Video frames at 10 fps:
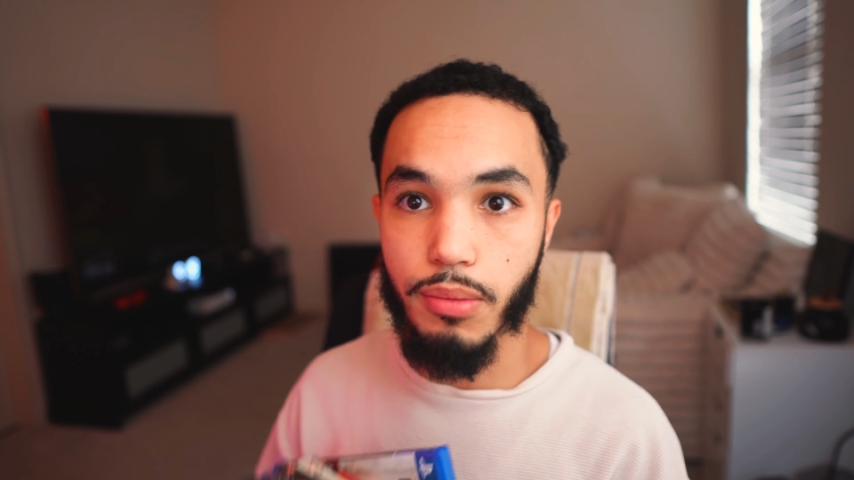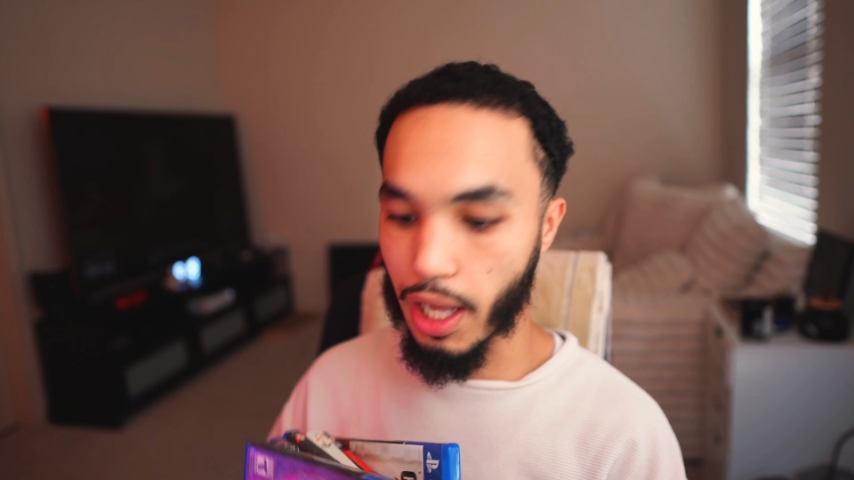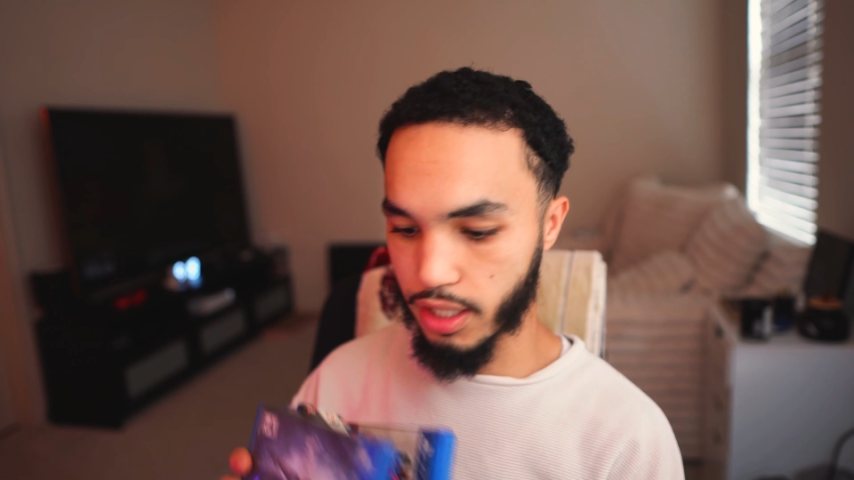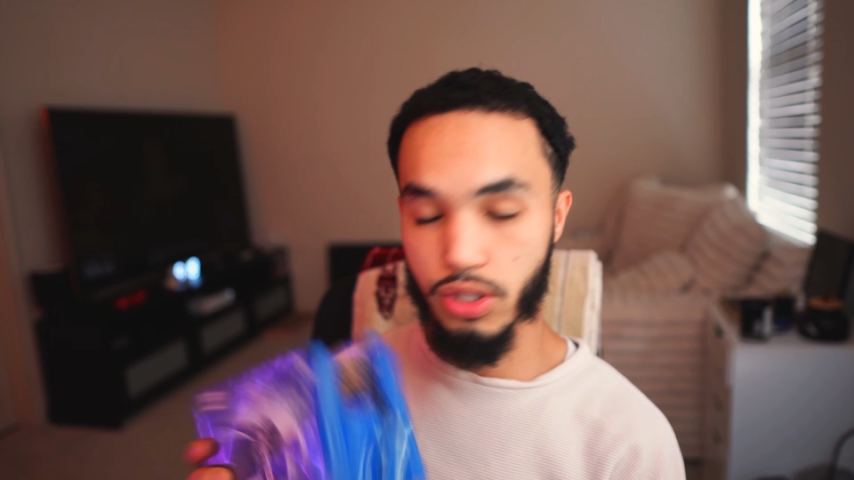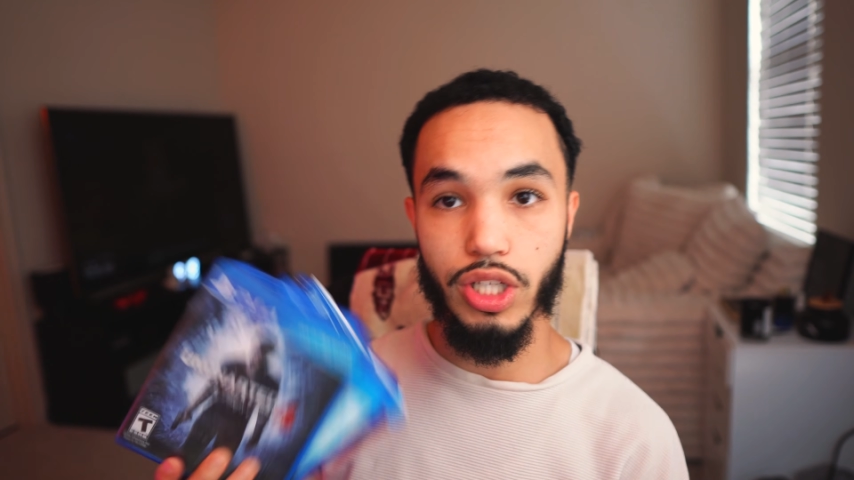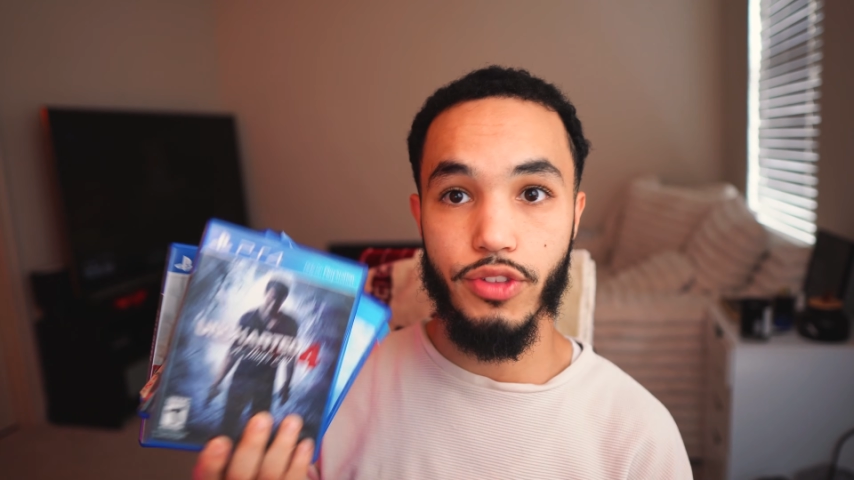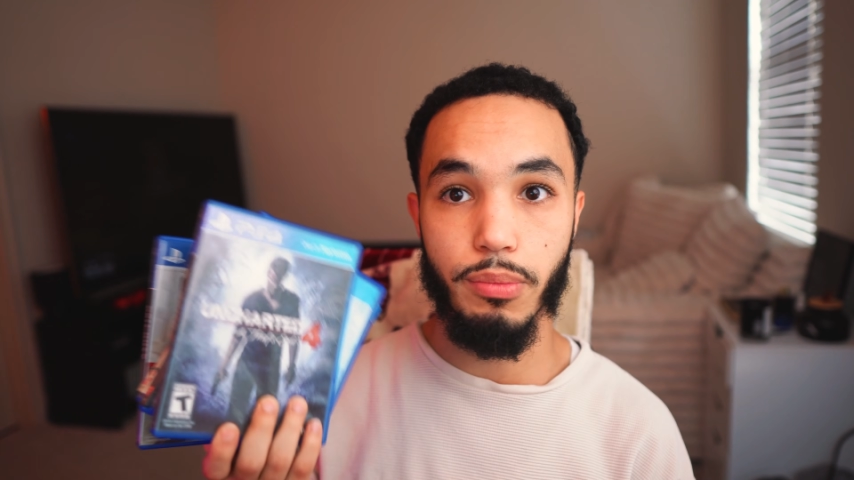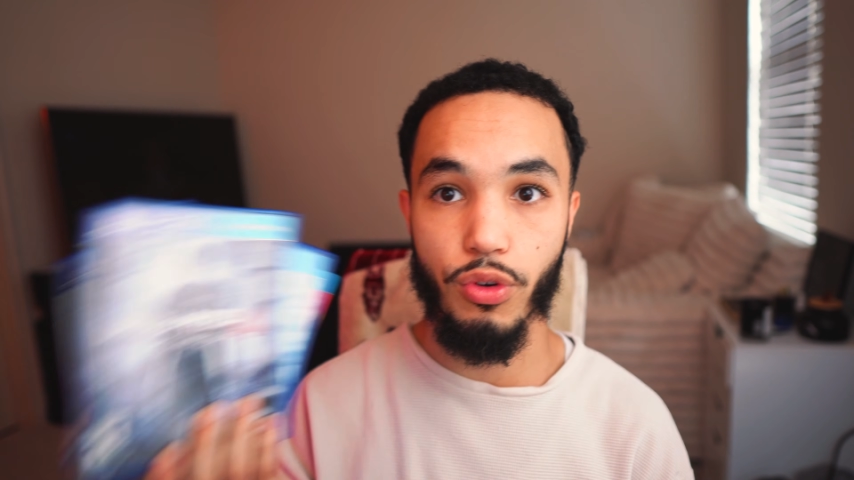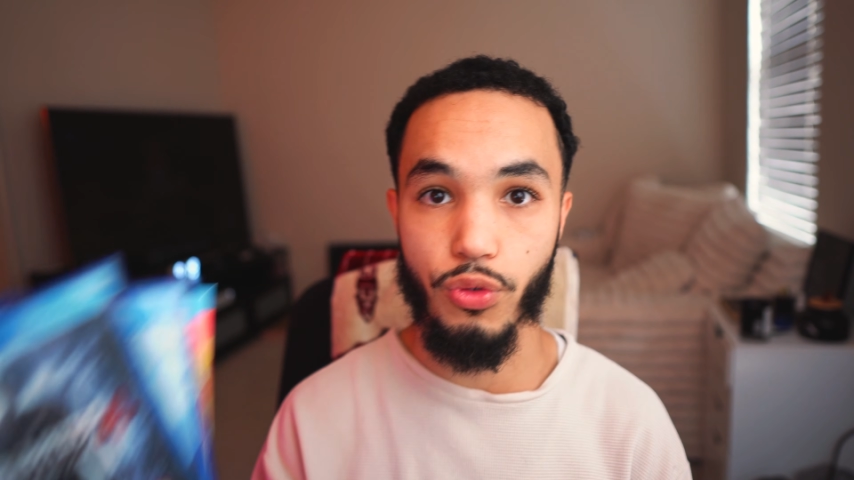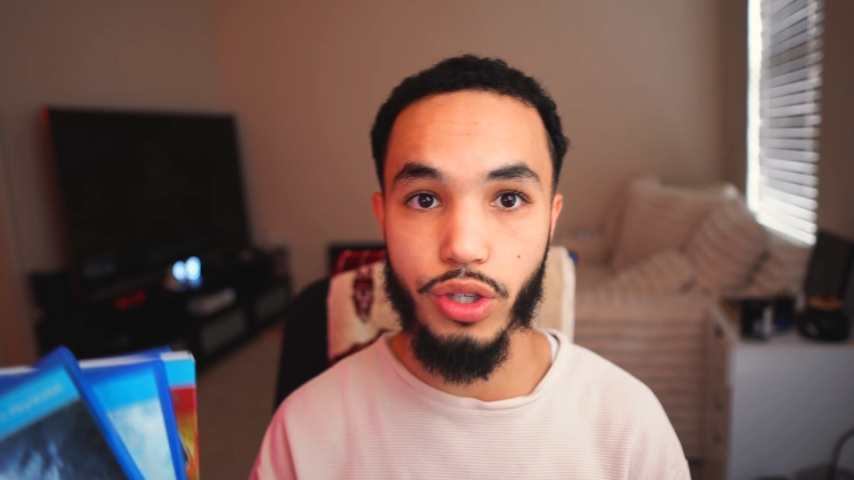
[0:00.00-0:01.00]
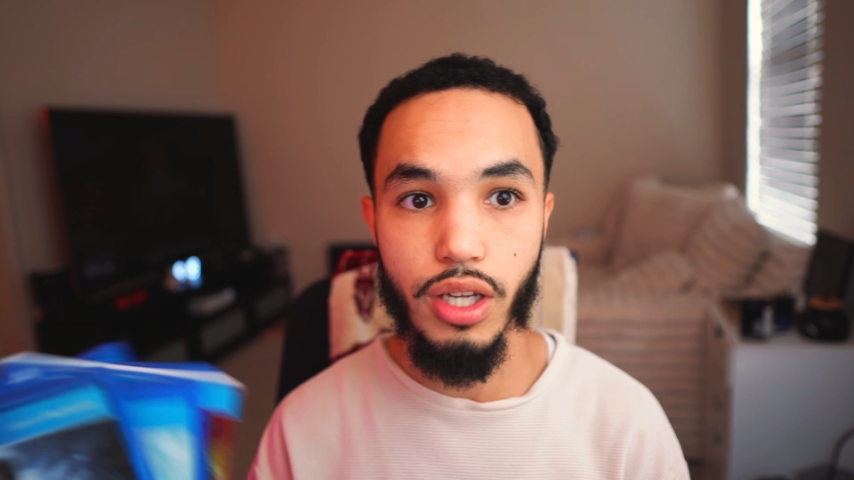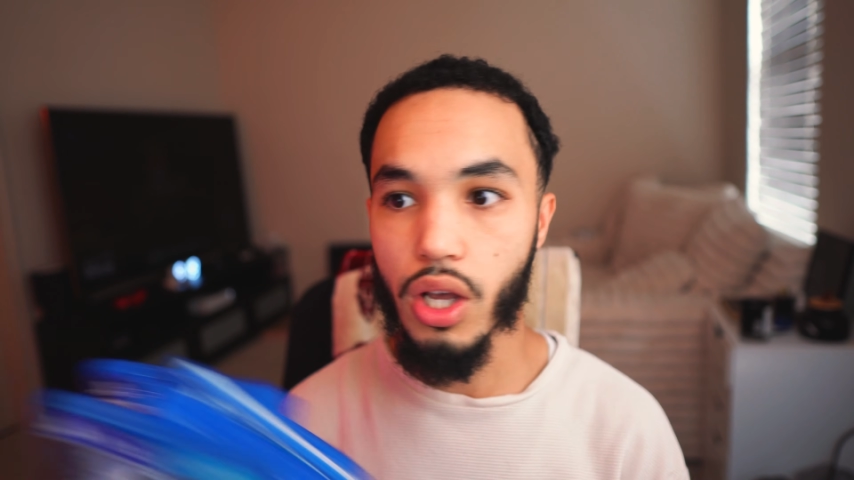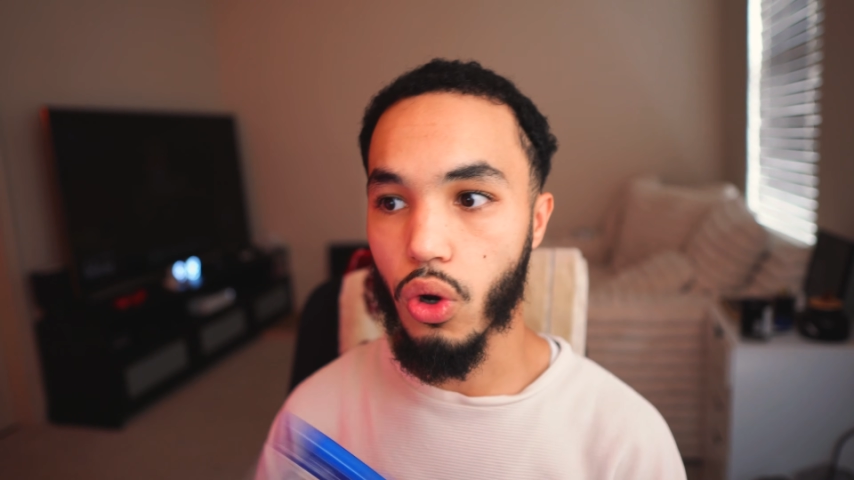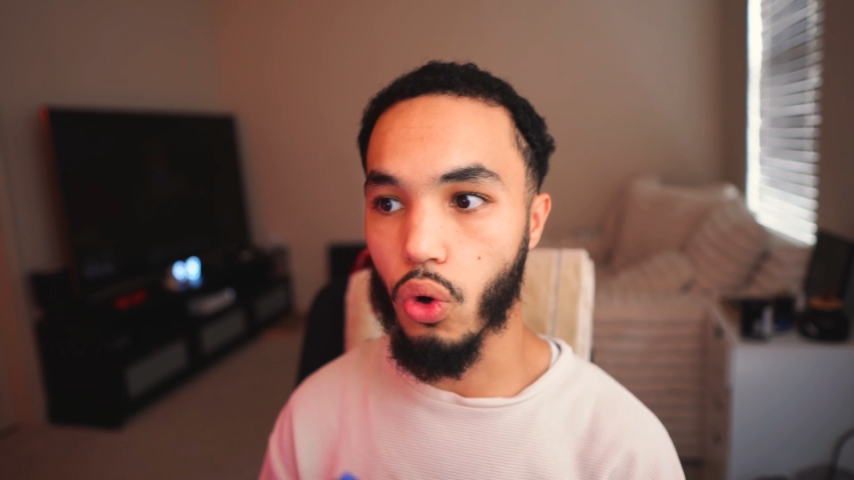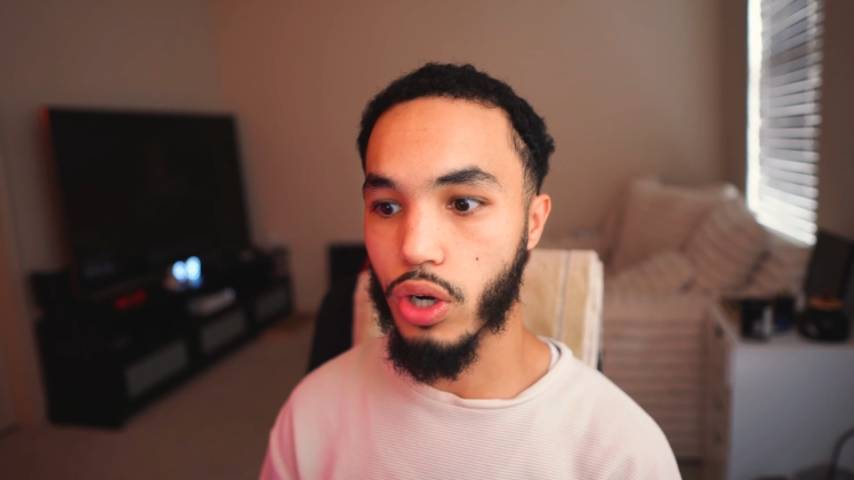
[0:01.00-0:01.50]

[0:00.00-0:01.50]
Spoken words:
I could either give them for free, or